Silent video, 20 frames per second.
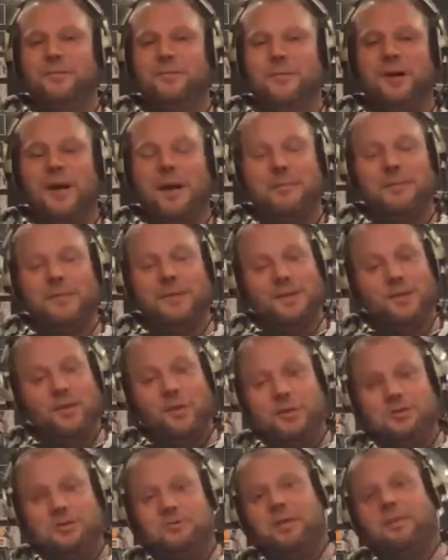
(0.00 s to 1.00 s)
Well, I'm in
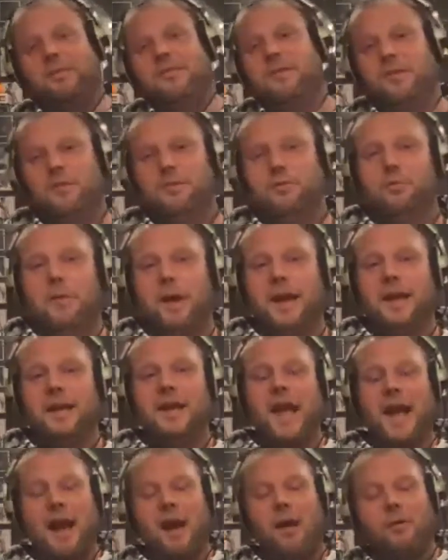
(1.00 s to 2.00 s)
your dream circle right
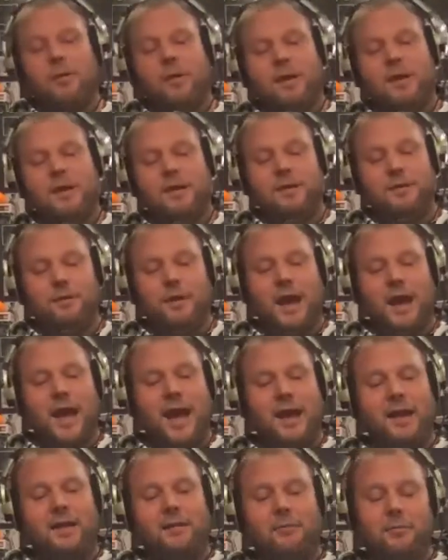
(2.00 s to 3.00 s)
now. You
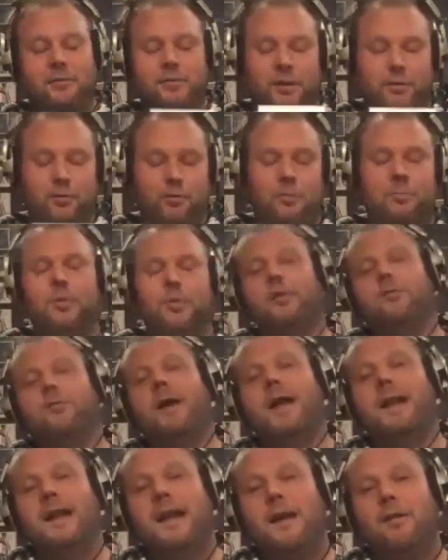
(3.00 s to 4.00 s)
got a really cool book
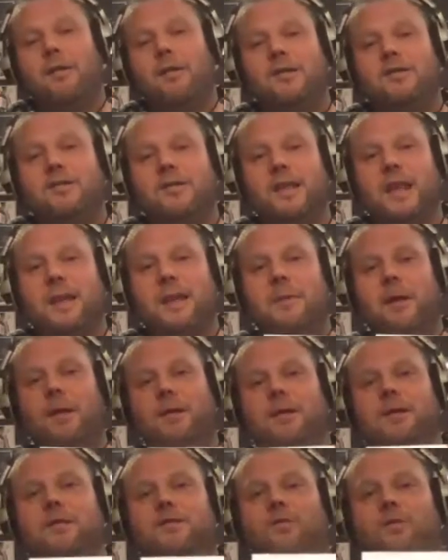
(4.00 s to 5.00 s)
right now that just came out
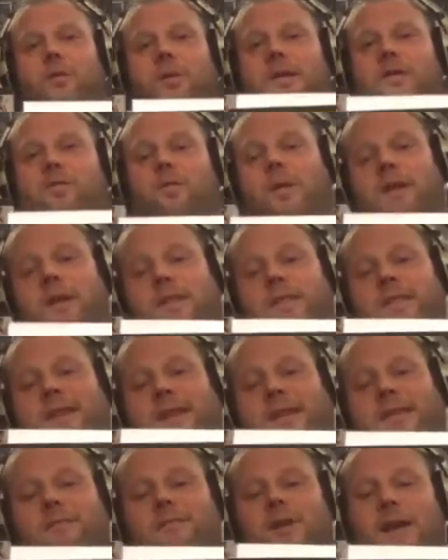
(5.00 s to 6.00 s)
here in 2020,
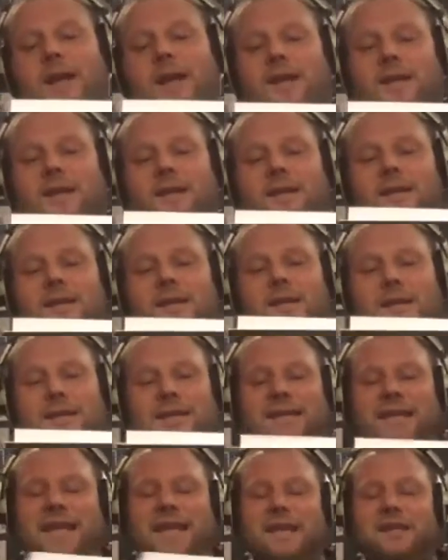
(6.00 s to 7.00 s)
Think Like a
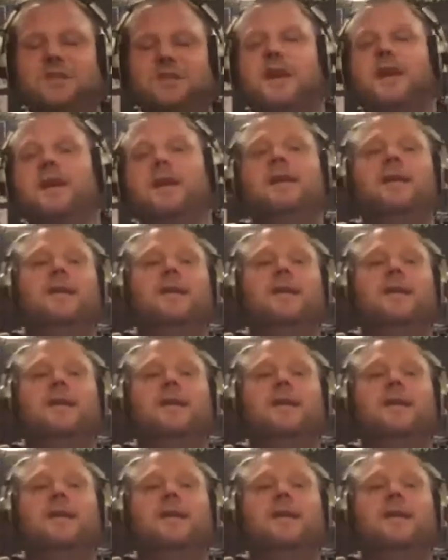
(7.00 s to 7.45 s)
DJ.